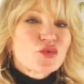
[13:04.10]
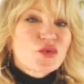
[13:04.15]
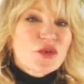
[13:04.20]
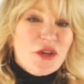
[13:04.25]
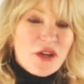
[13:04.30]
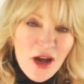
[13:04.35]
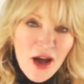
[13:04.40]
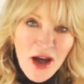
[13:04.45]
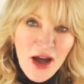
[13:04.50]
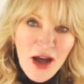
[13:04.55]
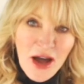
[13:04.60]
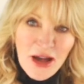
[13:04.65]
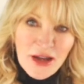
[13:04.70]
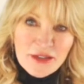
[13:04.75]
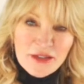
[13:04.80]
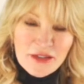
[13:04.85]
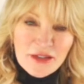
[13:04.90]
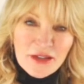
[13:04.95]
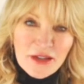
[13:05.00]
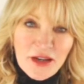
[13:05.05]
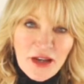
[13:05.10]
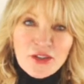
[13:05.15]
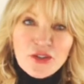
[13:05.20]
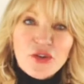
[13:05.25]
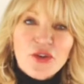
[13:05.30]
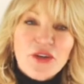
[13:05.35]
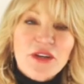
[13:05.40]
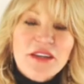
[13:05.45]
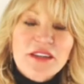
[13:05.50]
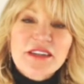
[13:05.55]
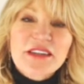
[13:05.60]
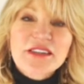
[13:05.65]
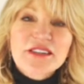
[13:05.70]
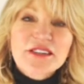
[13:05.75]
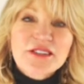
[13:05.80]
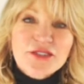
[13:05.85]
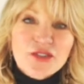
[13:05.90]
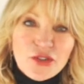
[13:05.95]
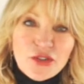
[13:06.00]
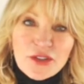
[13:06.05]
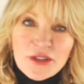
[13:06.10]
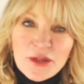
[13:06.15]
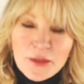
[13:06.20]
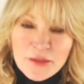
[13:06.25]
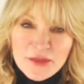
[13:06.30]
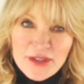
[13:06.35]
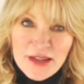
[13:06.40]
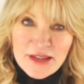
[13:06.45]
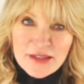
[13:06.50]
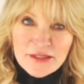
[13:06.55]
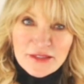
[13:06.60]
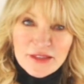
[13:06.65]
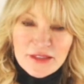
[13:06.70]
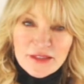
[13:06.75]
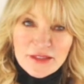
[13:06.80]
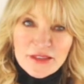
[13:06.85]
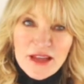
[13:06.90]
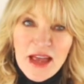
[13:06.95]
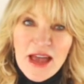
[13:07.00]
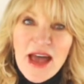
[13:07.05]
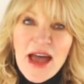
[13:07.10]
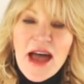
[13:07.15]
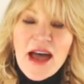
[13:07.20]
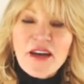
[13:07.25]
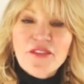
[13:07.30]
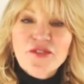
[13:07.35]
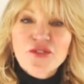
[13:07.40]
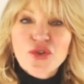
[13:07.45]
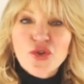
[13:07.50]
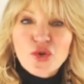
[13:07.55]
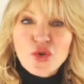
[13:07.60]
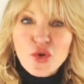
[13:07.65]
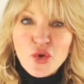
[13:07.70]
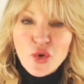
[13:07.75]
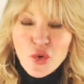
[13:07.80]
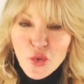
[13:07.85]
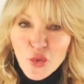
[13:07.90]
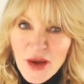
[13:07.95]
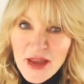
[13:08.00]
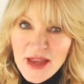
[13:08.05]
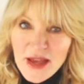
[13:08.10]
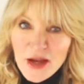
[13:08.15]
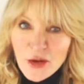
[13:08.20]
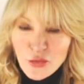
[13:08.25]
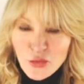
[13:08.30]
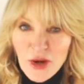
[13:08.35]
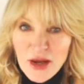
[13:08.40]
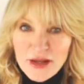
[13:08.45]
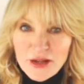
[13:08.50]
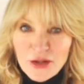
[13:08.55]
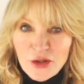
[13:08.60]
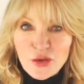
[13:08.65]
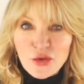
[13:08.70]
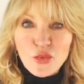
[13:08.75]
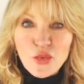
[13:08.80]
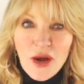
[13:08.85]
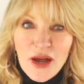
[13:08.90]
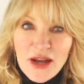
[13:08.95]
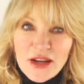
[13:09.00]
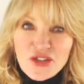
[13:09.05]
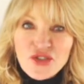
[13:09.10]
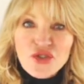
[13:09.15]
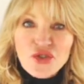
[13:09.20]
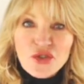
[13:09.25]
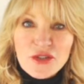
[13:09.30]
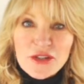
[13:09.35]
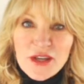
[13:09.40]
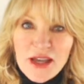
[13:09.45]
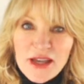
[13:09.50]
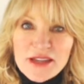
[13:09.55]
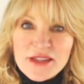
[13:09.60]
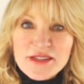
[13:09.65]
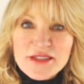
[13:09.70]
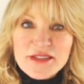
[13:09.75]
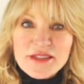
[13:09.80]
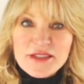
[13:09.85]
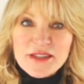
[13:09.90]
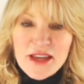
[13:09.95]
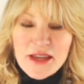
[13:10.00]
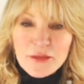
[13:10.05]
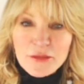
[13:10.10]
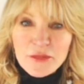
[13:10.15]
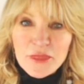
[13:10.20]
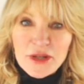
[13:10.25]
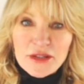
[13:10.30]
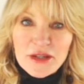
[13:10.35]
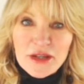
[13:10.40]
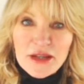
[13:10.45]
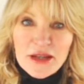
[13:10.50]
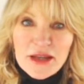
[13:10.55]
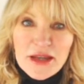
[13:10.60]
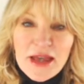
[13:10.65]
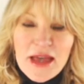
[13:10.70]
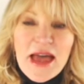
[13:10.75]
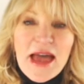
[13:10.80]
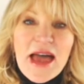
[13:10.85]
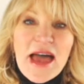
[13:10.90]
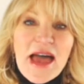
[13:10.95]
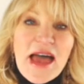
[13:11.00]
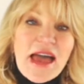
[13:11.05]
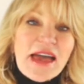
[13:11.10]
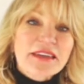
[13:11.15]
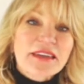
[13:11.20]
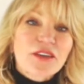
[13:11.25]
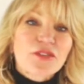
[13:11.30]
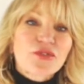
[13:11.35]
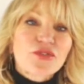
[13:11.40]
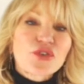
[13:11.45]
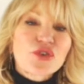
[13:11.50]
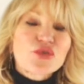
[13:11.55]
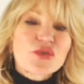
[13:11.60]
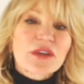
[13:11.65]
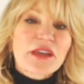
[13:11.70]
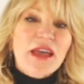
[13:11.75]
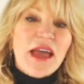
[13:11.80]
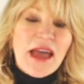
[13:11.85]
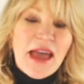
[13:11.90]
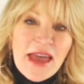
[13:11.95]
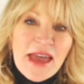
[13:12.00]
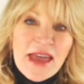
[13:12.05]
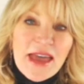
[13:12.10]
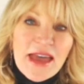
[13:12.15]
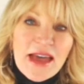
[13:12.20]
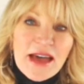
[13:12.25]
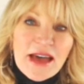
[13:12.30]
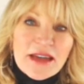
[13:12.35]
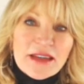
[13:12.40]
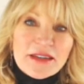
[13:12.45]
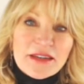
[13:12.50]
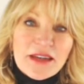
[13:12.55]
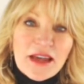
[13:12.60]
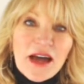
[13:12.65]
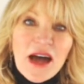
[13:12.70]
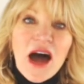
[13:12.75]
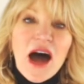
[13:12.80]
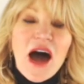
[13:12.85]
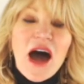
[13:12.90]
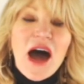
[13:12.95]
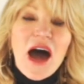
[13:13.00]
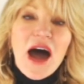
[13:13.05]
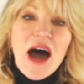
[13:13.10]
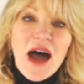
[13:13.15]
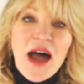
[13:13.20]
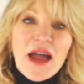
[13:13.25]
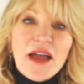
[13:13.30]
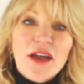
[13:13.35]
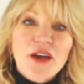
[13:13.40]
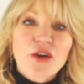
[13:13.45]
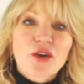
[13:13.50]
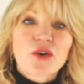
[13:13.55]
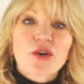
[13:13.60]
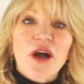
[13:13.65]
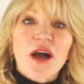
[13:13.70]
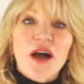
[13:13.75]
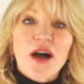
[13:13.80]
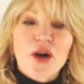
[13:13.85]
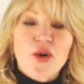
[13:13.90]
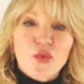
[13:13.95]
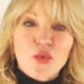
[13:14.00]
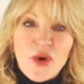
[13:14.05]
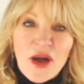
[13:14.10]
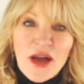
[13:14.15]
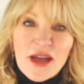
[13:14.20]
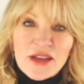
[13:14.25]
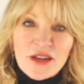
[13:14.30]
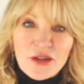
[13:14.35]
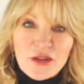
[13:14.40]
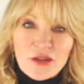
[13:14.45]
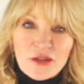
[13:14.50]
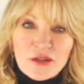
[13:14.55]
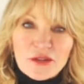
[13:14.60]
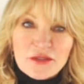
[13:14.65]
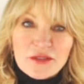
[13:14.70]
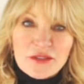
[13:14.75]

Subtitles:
not, under any circumstances, have your grant writer write your case statement. And if you can, hire a writer.